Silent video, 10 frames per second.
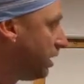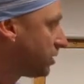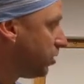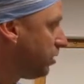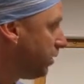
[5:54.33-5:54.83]

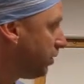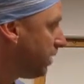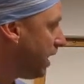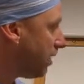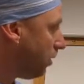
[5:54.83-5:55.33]
So people
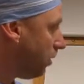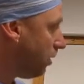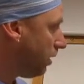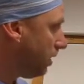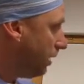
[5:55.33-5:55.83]
that
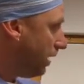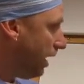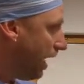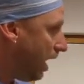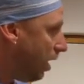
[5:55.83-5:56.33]
are
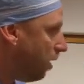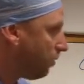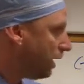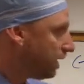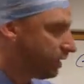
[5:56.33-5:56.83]

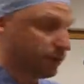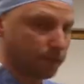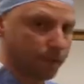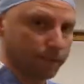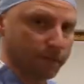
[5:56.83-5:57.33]
already
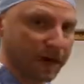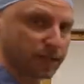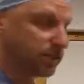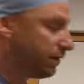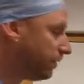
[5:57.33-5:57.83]

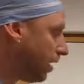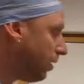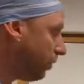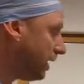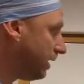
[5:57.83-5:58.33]
positive and
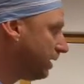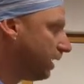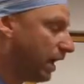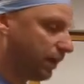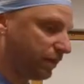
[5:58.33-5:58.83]
already
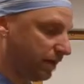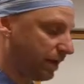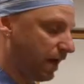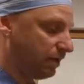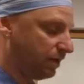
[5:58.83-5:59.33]
healthy
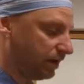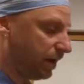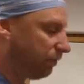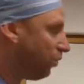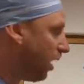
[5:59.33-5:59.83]
and happy and
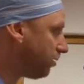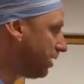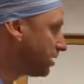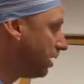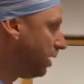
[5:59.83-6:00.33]
have
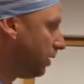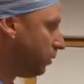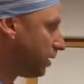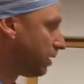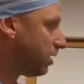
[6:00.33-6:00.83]
wellness,
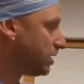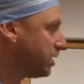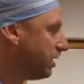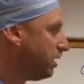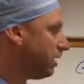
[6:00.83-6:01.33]
what you're going to
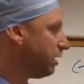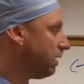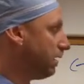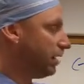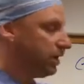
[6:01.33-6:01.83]
see
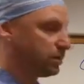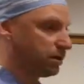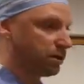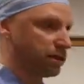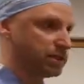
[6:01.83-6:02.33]
here is
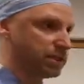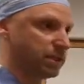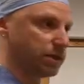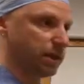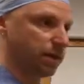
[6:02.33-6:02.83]
you're going to
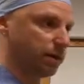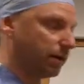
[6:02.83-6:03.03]
see